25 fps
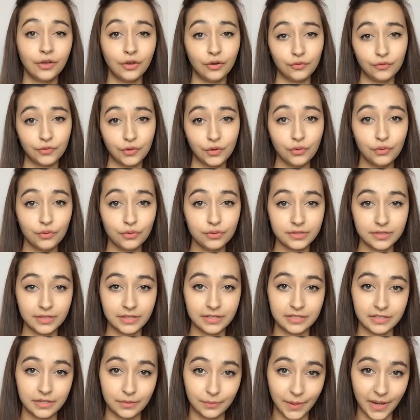Of course
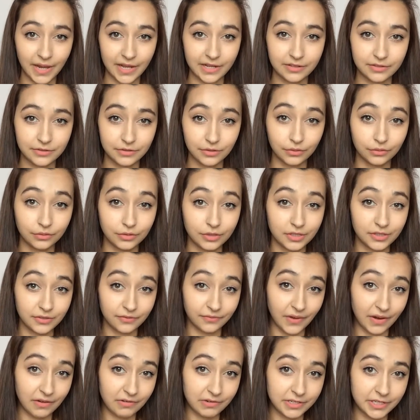this depends on the
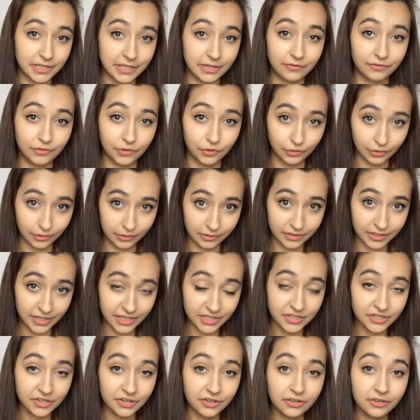severity of your
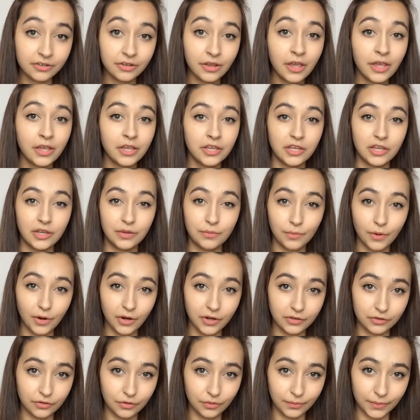condition. You
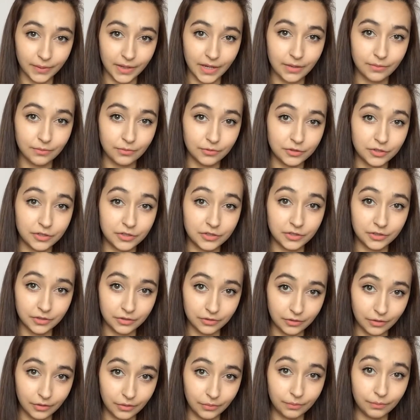might not be able to
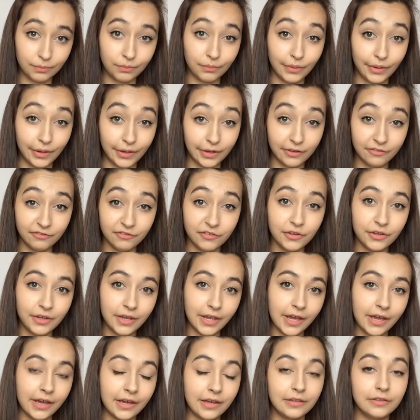do them, but if you
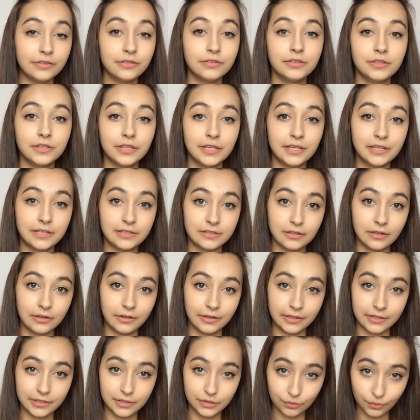can, things
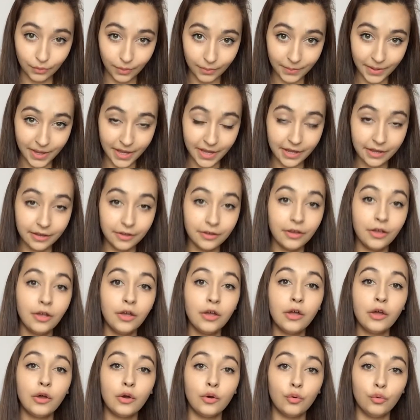like swimming
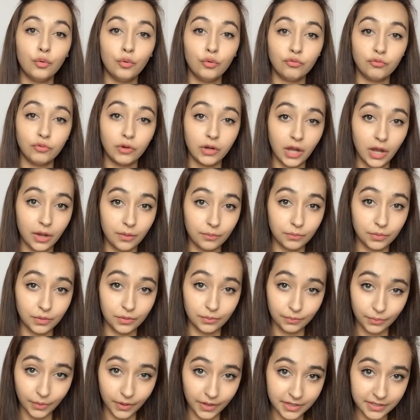or
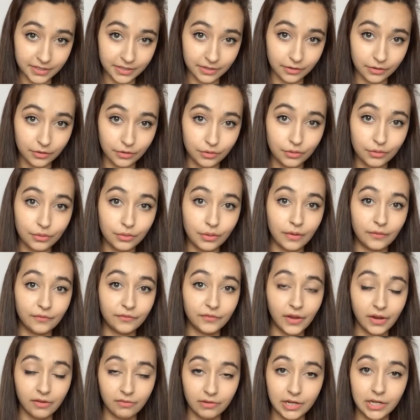recumbent bicycle are
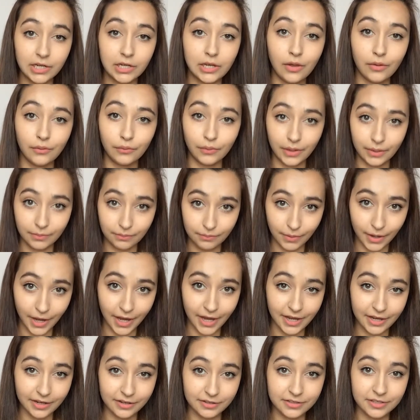very low
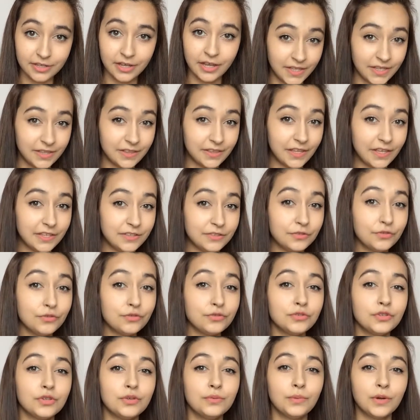impact. There's
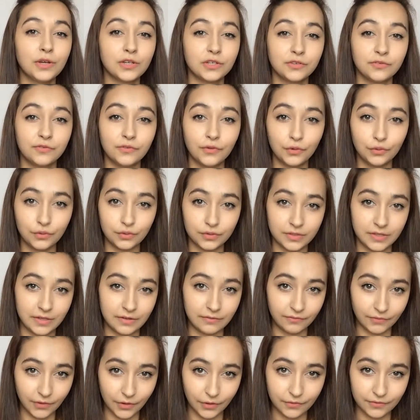not too much force
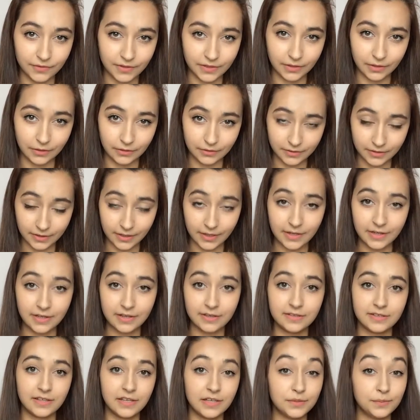involved in those
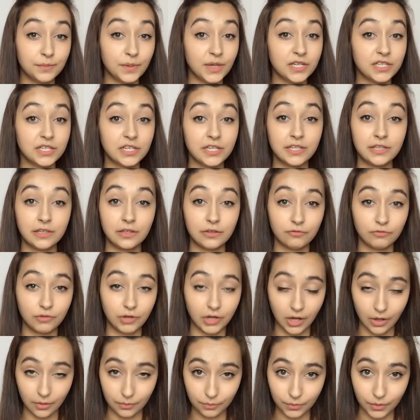things, especially the
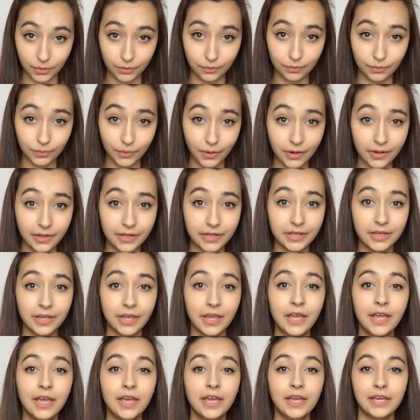recumbent bike
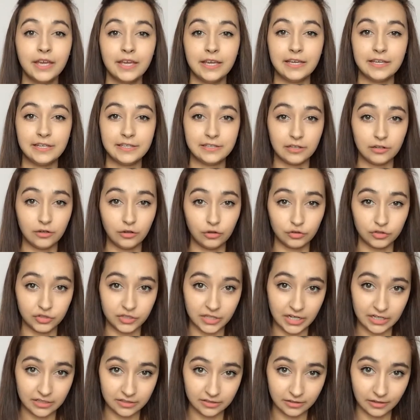is a lot
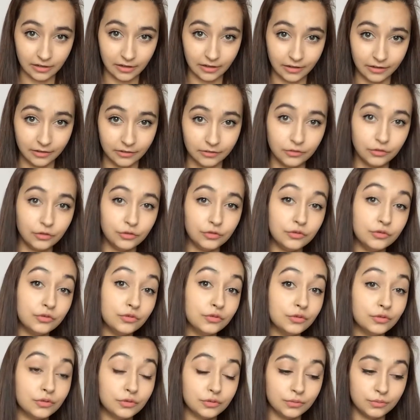gentler on
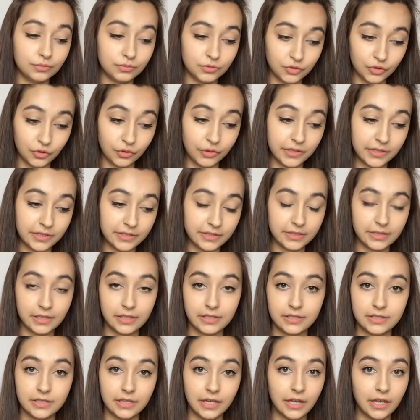your joints
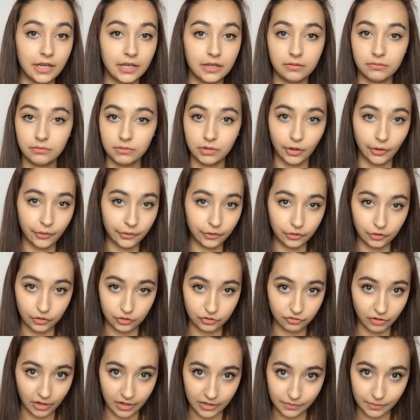than say going on a
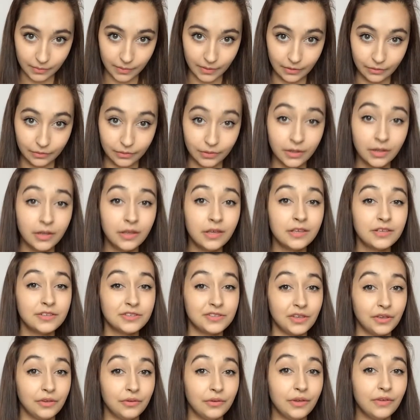treadmill.
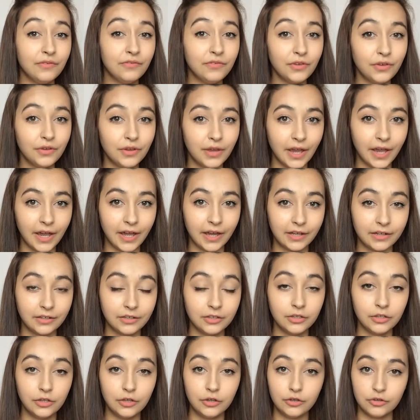So if you can,
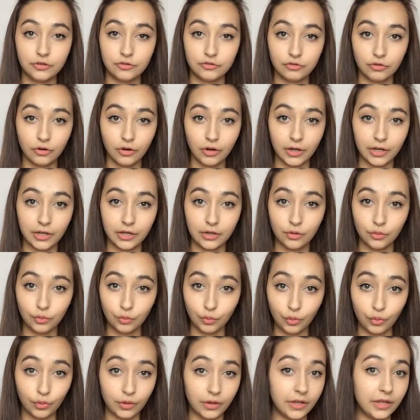you could try
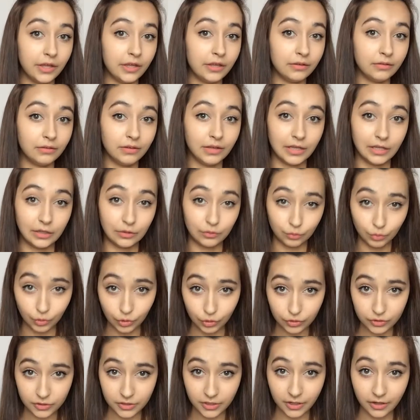walking in
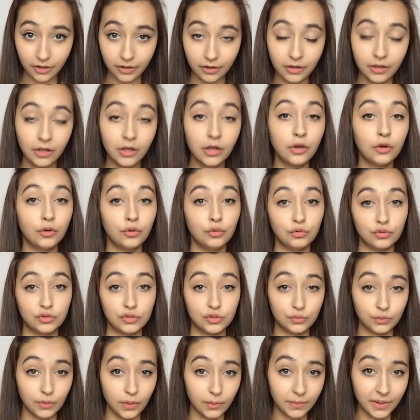water or
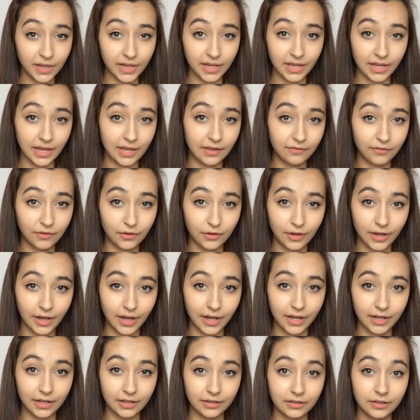swimming if you
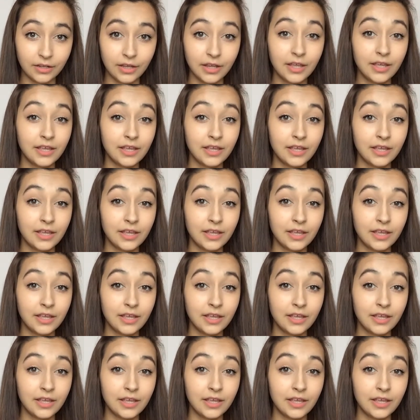can.